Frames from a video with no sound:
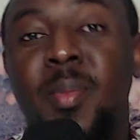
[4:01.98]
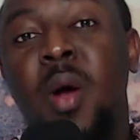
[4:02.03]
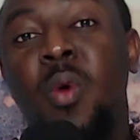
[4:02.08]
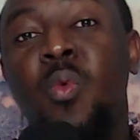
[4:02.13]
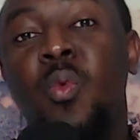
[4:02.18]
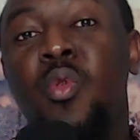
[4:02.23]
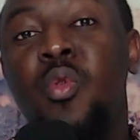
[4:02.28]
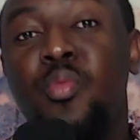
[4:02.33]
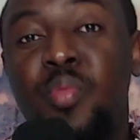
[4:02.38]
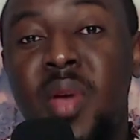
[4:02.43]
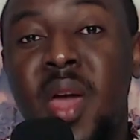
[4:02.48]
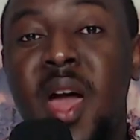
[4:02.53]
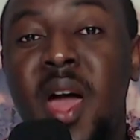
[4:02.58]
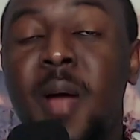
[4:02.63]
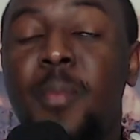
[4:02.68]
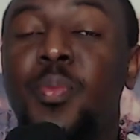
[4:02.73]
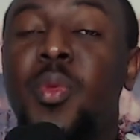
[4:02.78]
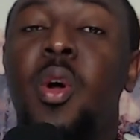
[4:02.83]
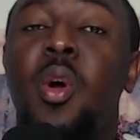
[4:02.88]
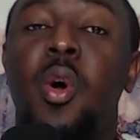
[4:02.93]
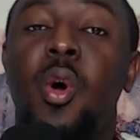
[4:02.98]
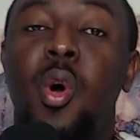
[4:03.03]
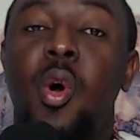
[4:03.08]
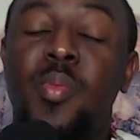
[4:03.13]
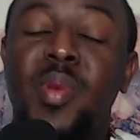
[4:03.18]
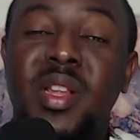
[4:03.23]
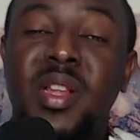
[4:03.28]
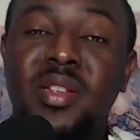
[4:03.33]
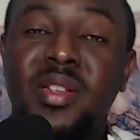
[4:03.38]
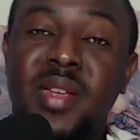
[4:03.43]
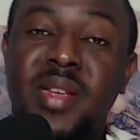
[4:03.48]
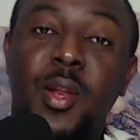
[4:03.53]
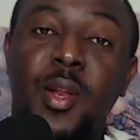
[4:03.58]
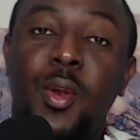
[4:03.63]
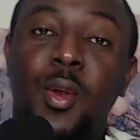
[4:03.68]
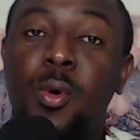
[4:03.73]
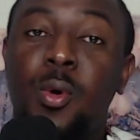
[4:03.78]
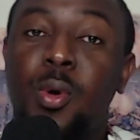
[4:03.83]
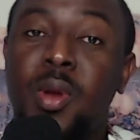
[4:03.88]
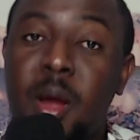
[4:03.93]
but who will be
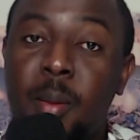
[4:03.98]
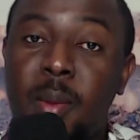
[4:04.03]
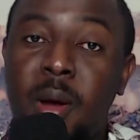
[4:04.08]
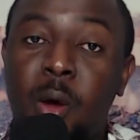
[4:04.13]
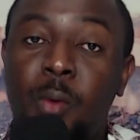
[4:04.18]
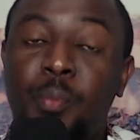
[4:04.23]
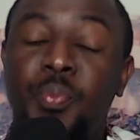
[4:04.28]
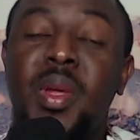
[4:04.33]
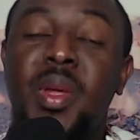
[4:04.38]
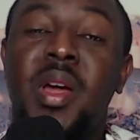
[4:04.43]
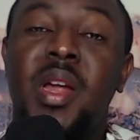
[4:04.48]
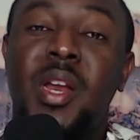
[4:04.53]
designing logo now.